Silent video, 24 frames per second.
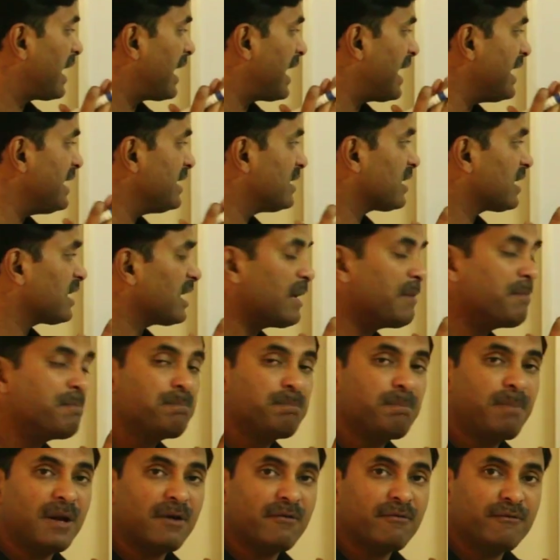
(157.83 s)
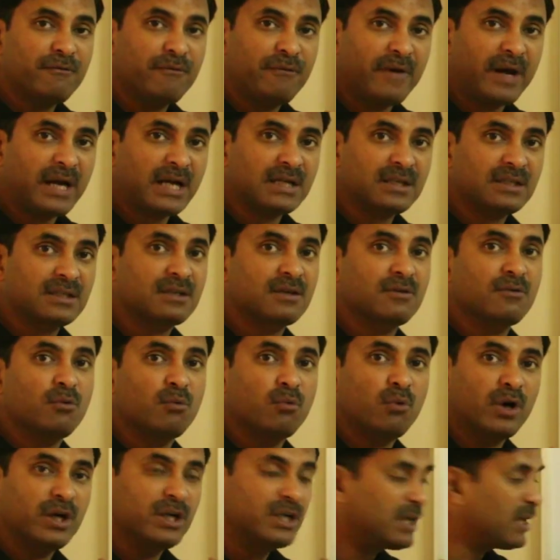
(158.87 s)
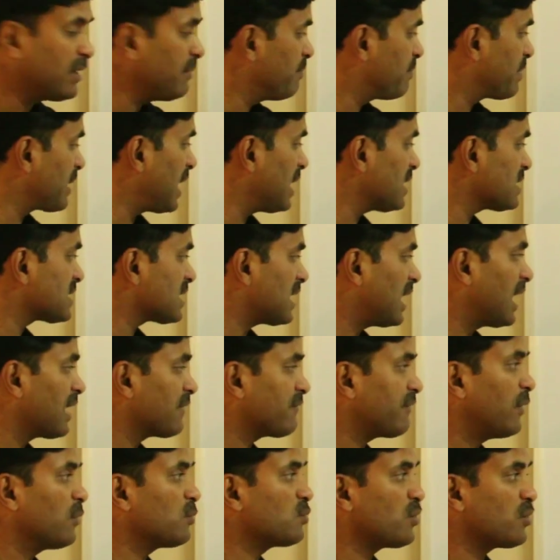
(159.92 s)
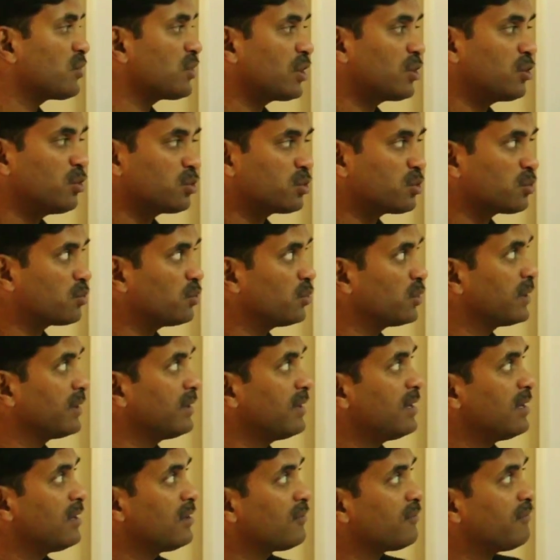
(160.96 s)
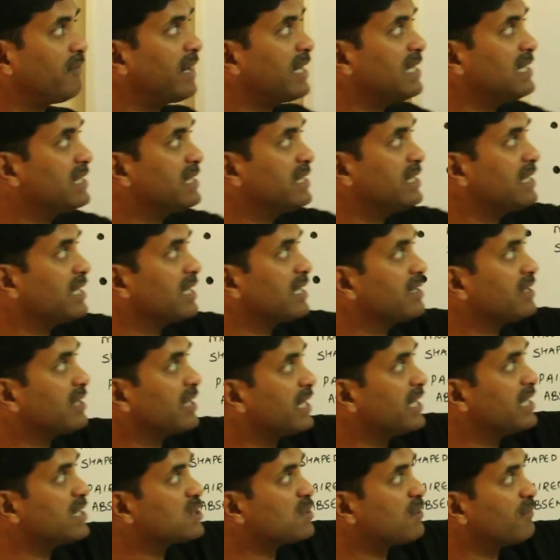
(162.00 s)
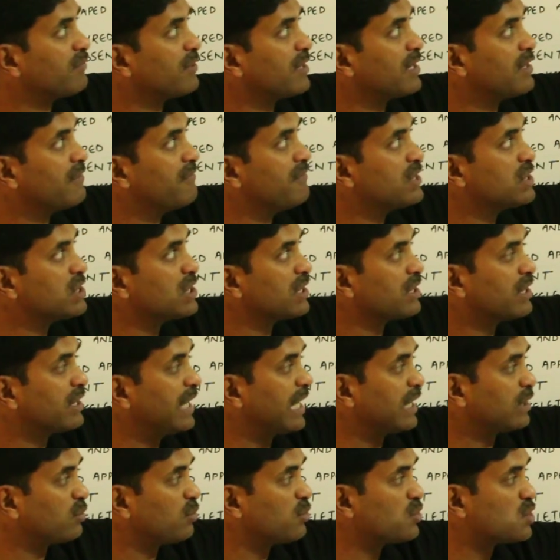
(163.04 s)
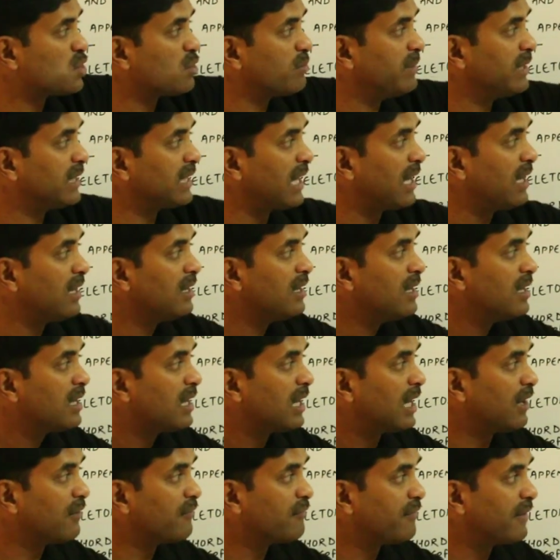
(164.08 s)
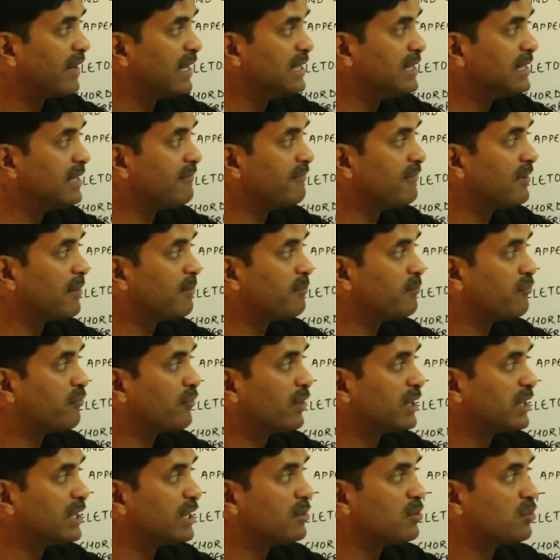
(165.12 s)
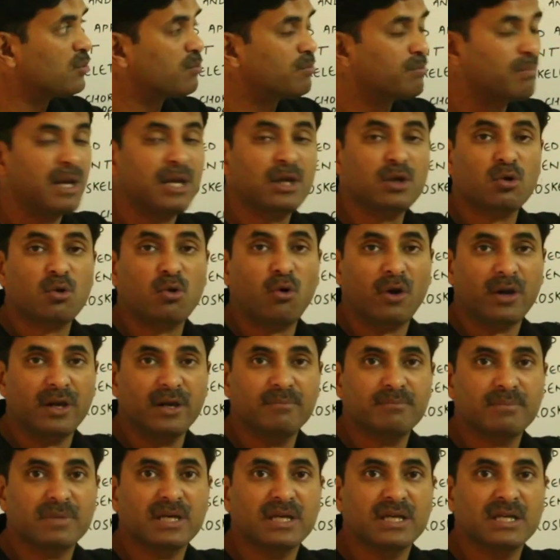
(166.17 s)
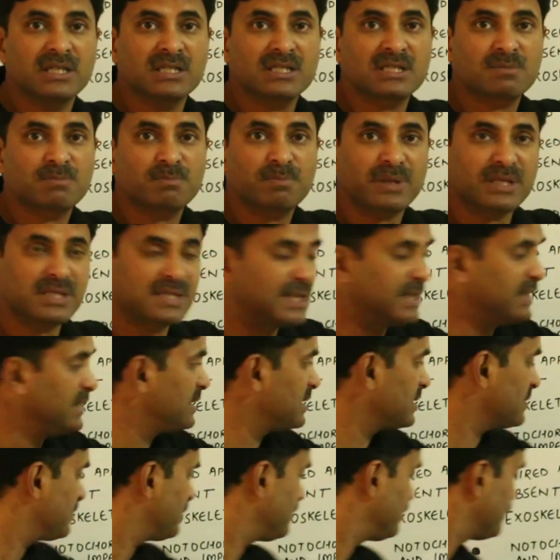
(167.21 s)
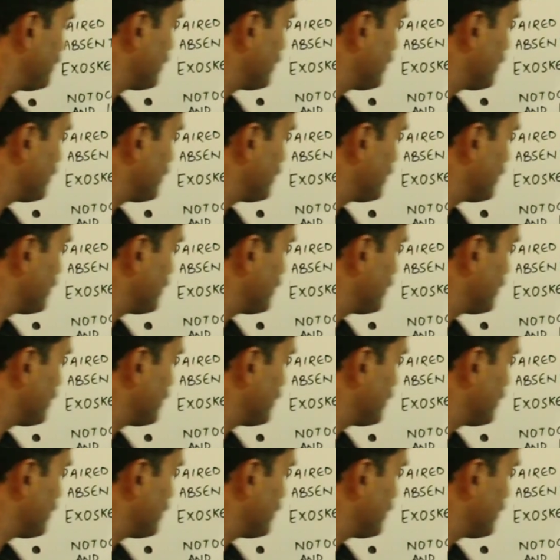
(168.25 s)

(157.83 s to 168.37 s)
and imperfect vertebrae are found on the notochord. While here in the case of the division gnathostomata, a well-developed vertebral column is present.